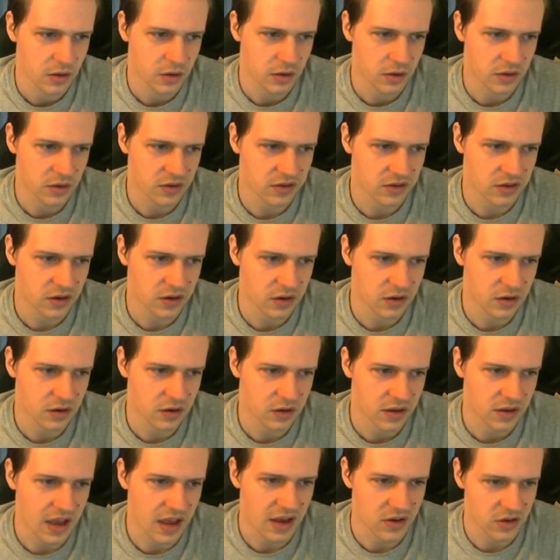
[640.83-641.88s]
Let's see.
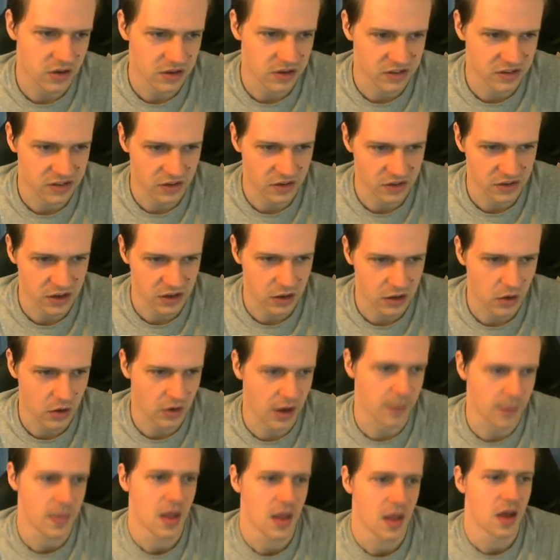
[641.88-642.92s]
Yeah, you can still see it.
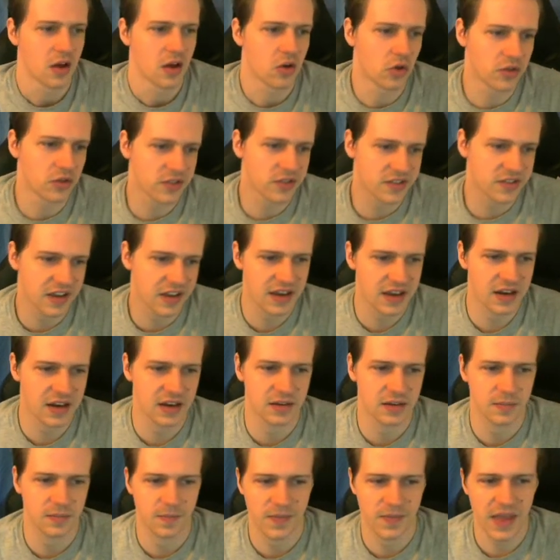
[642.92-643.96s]
Okay. Golden Tate,
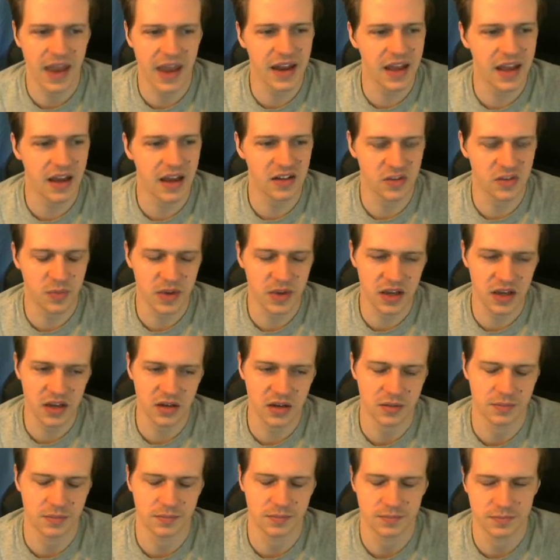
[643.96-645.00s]
88
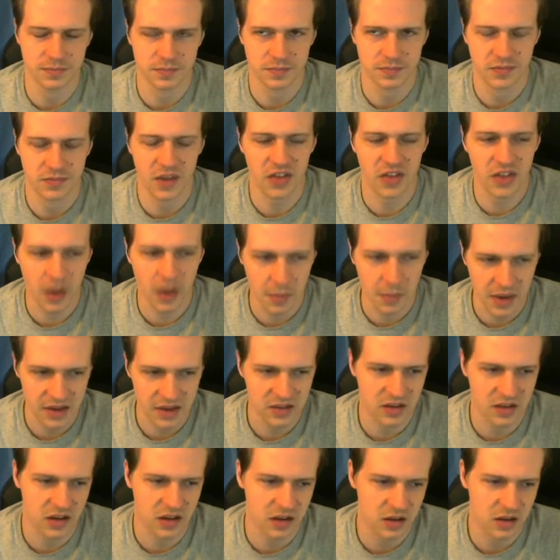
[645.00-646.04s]
speed, nothing
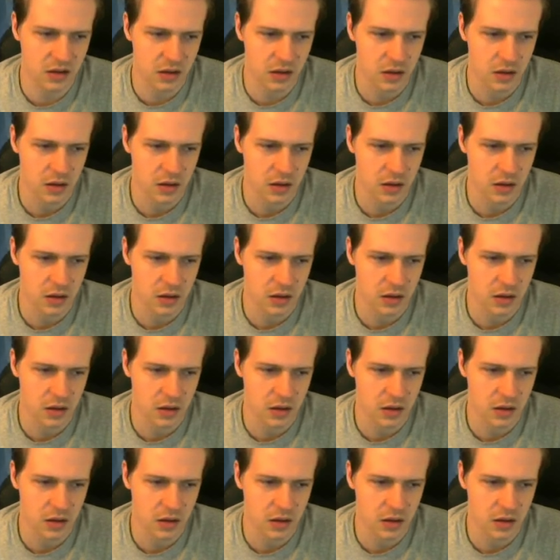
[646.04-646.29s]
amazing.